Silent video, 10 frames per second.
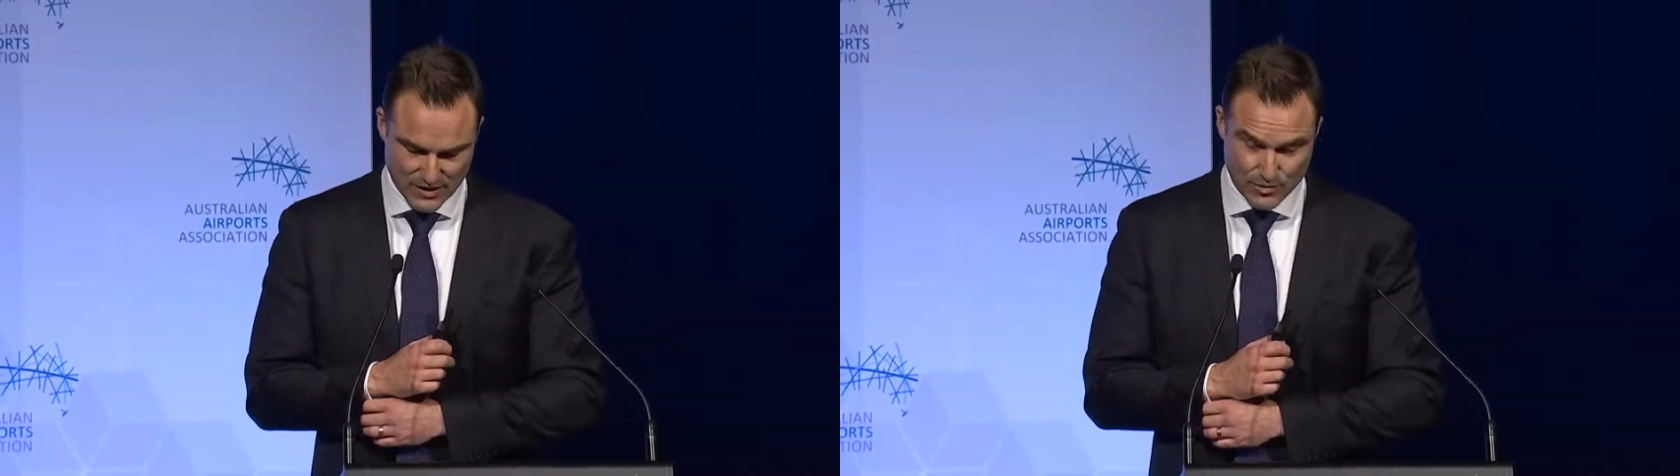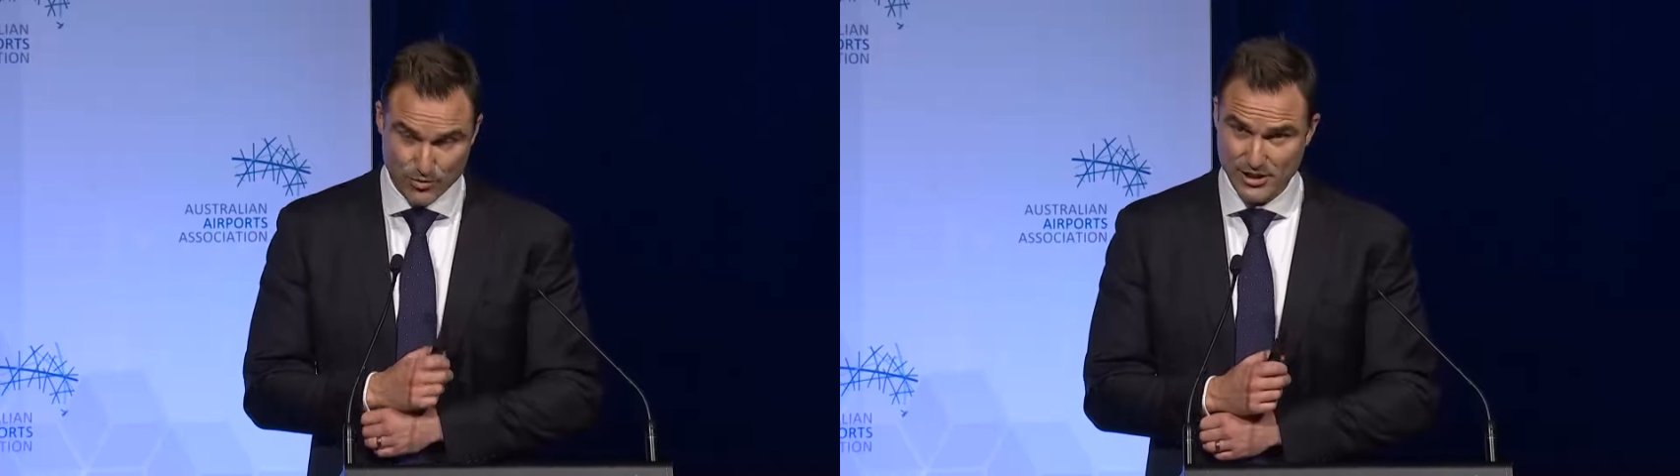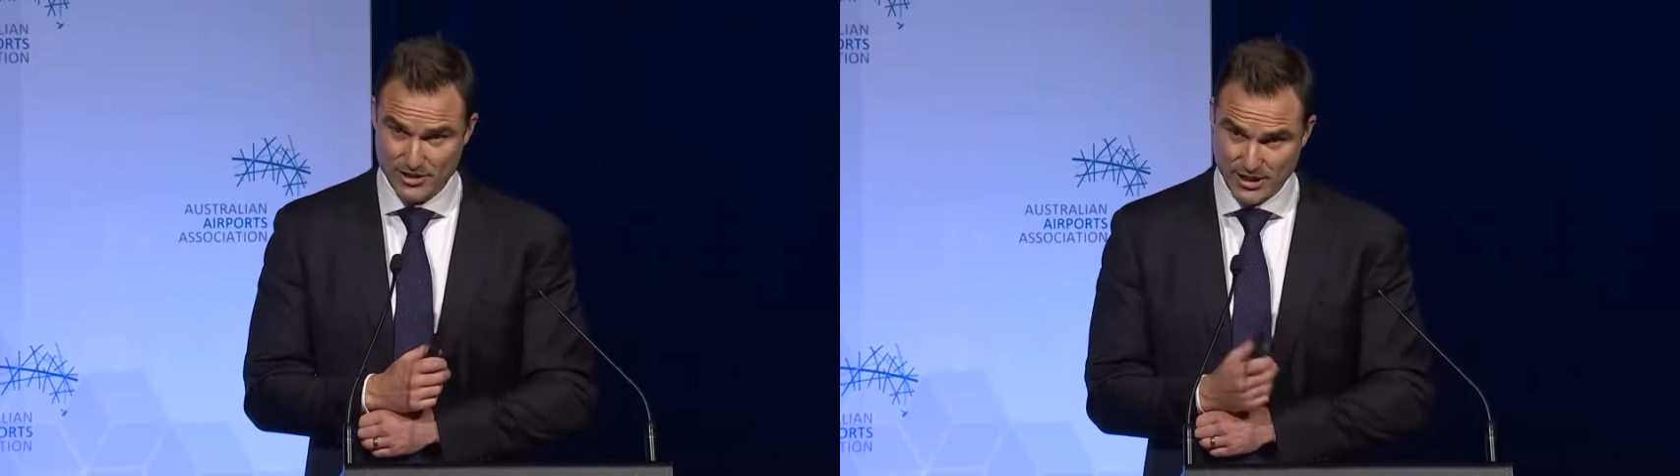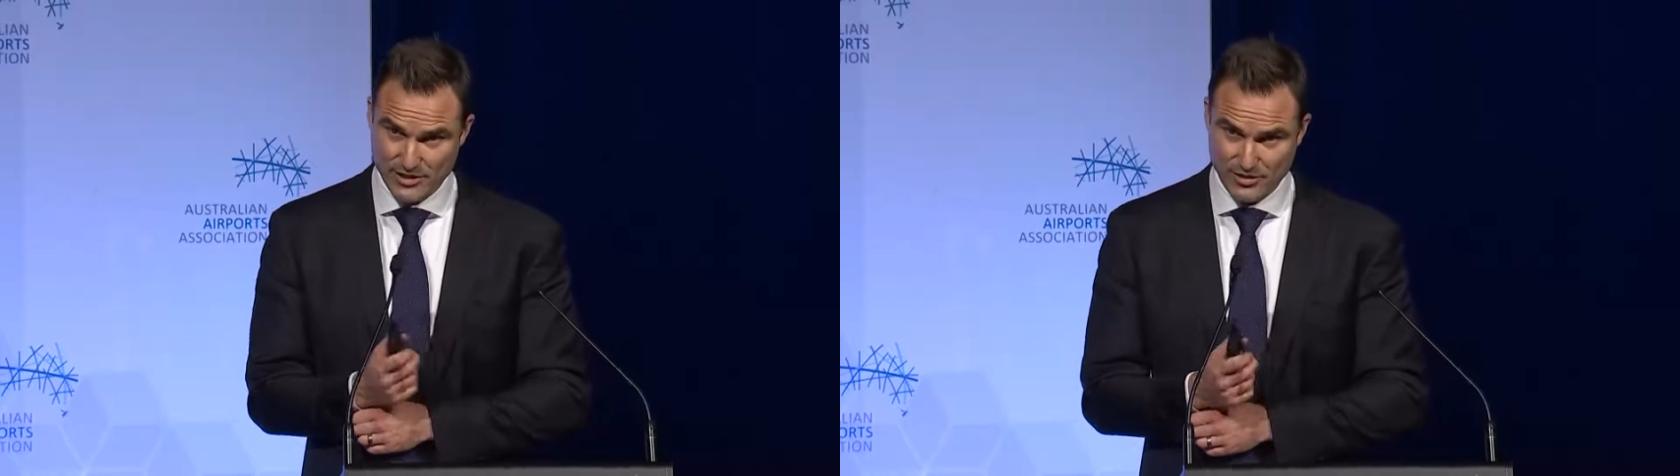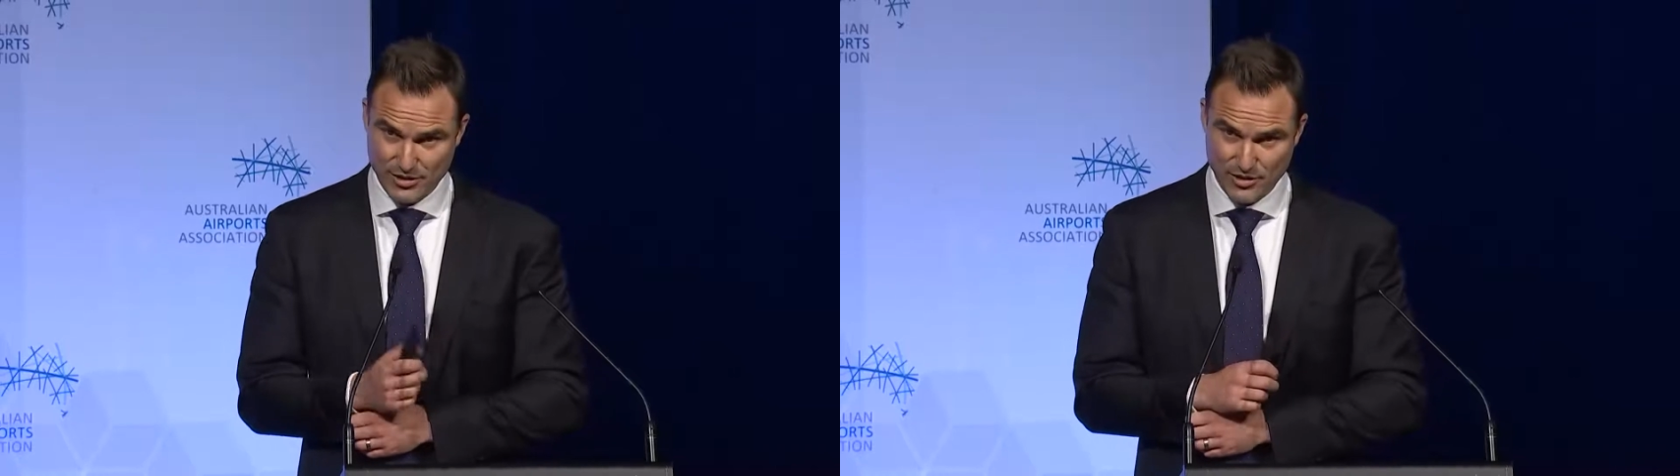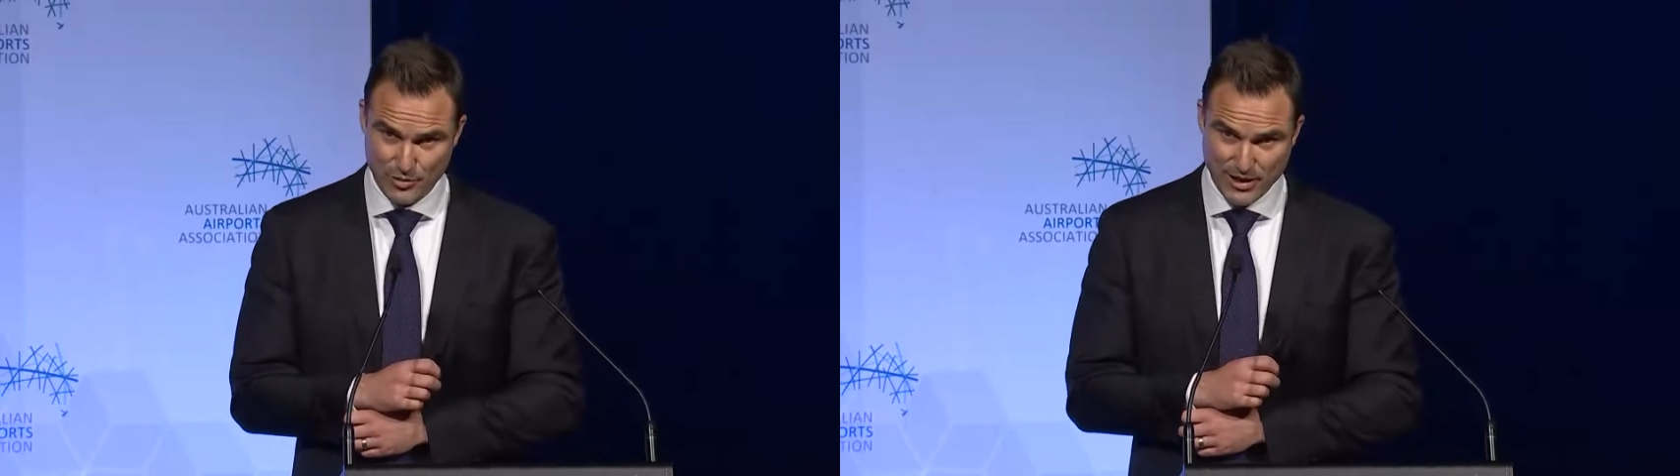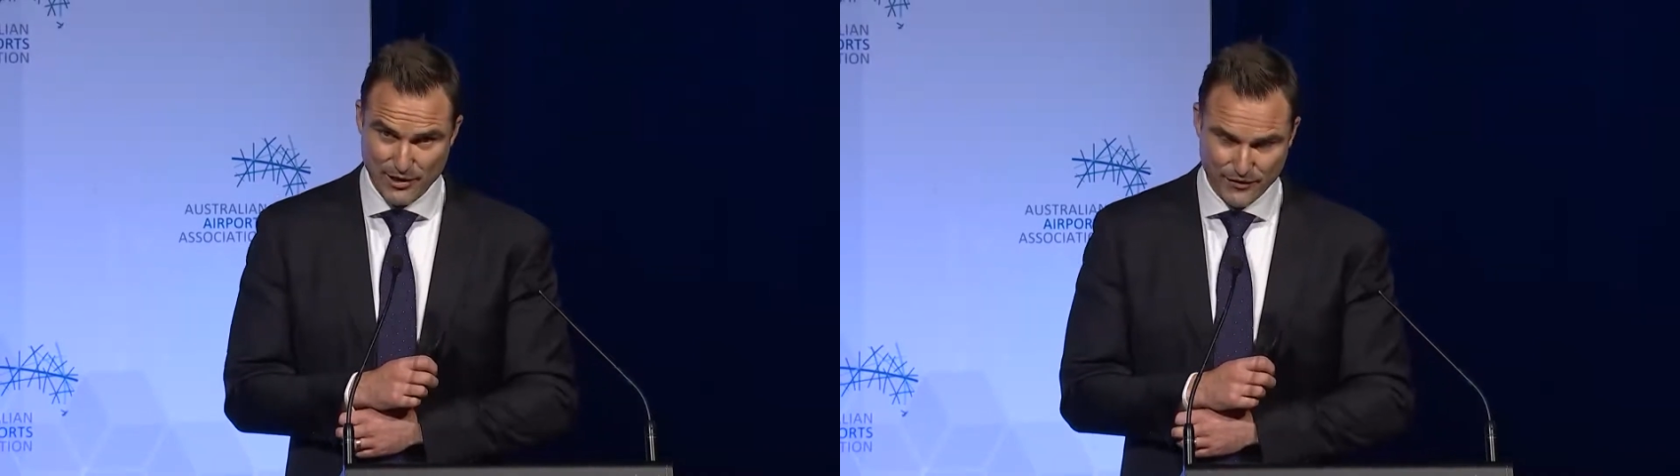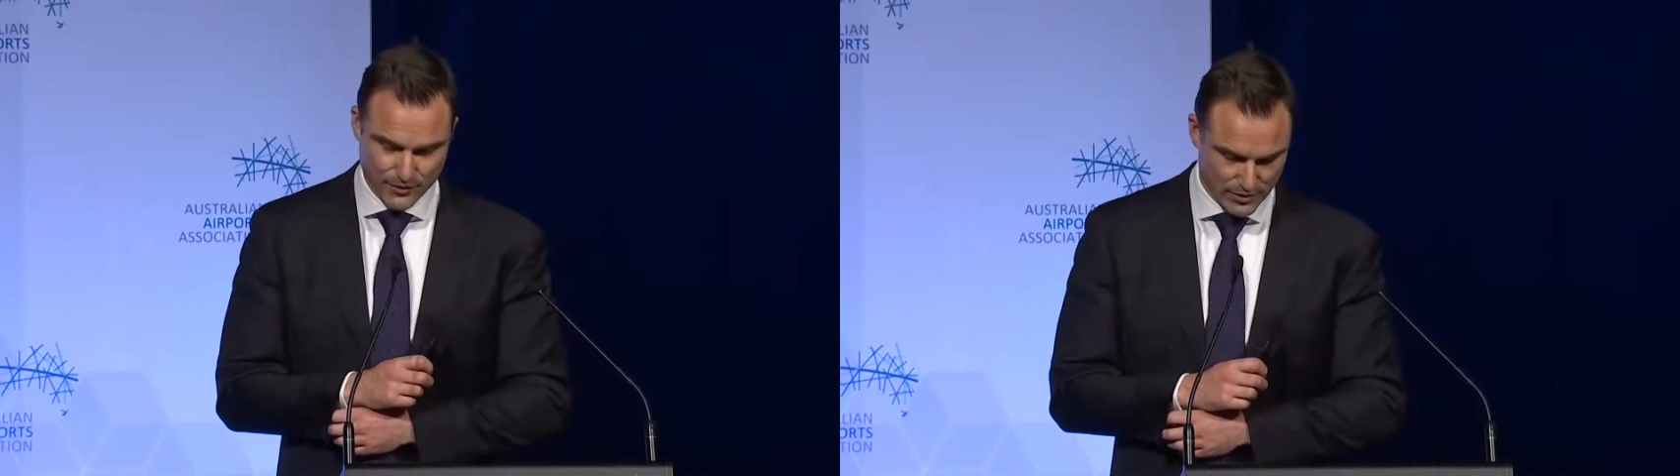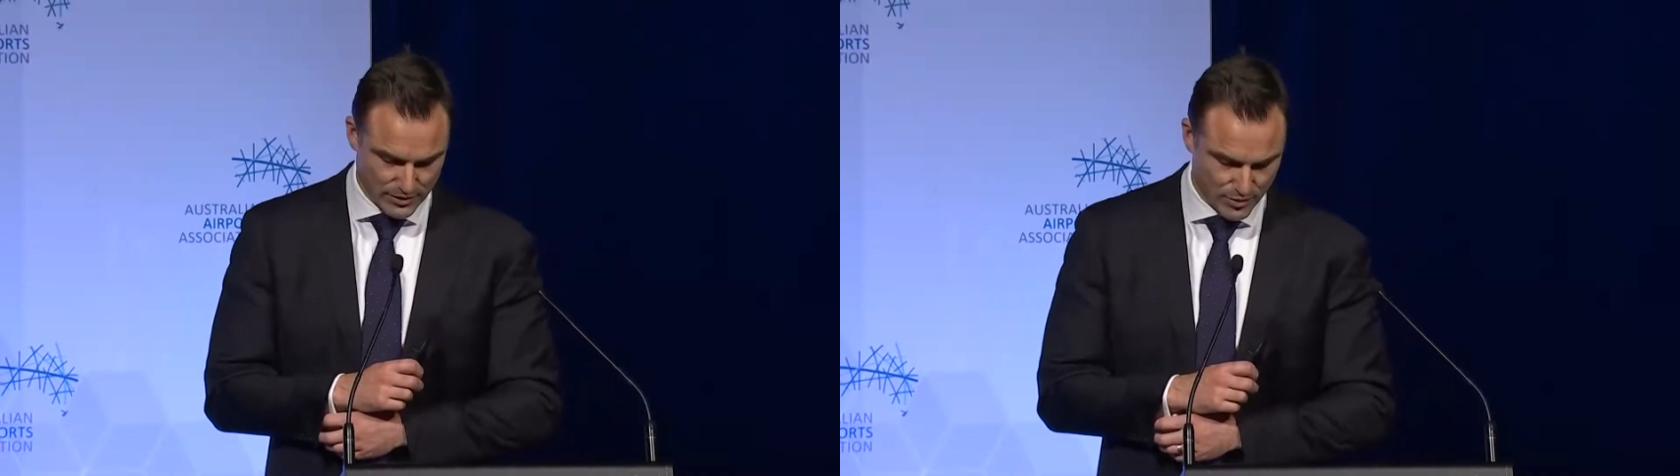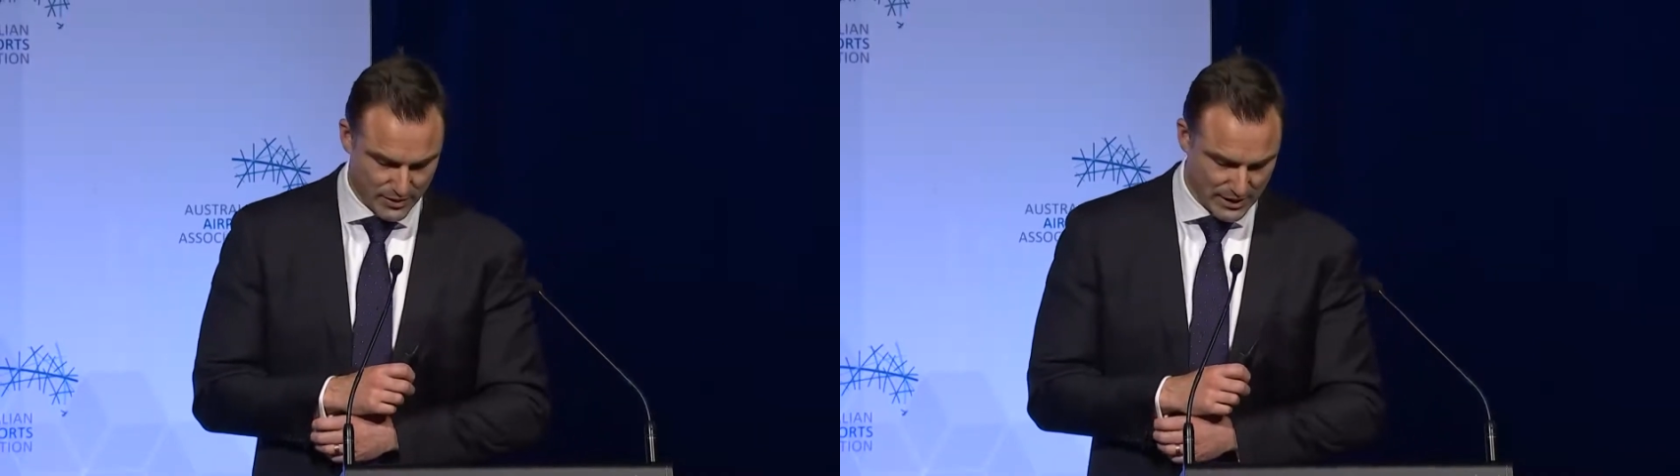We actually had to close Parafield a little bit